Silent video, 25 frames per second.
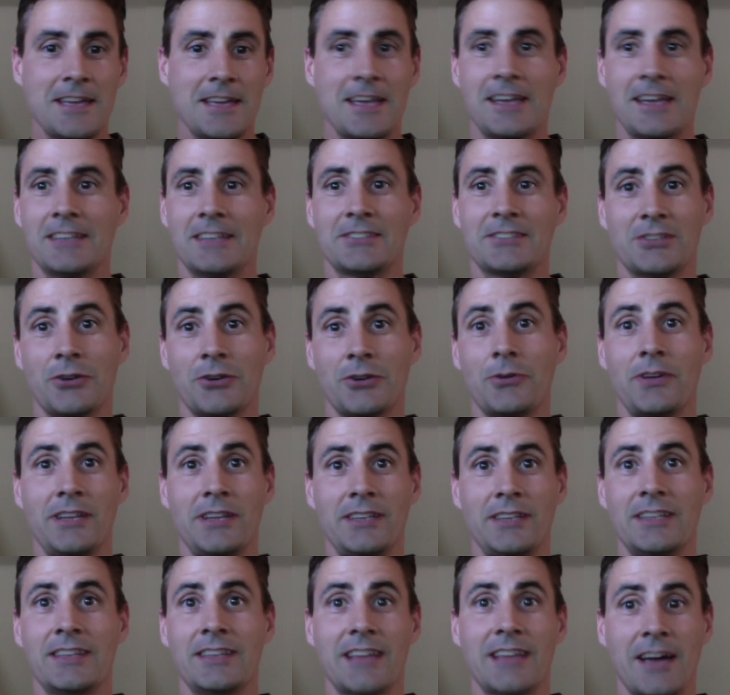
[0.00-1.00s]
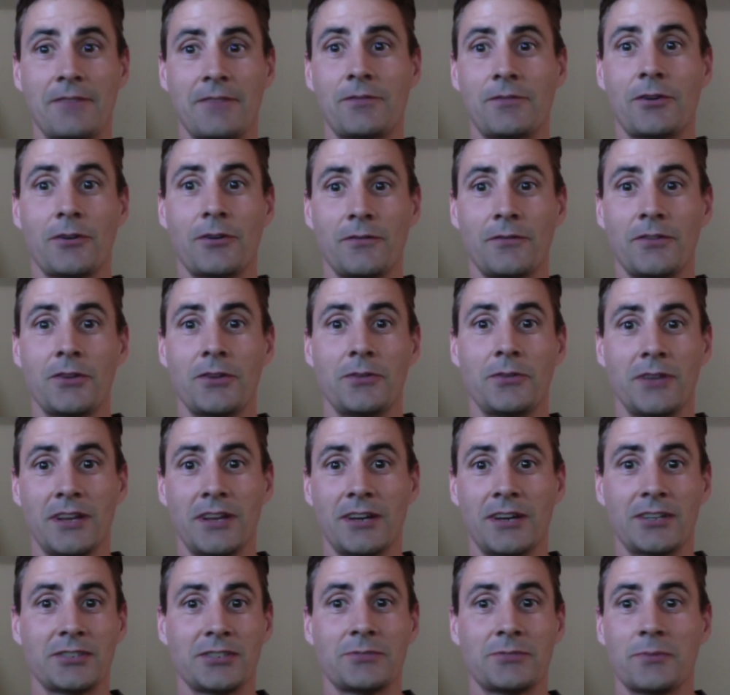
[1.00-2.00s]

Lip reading: And so he did that for a few years.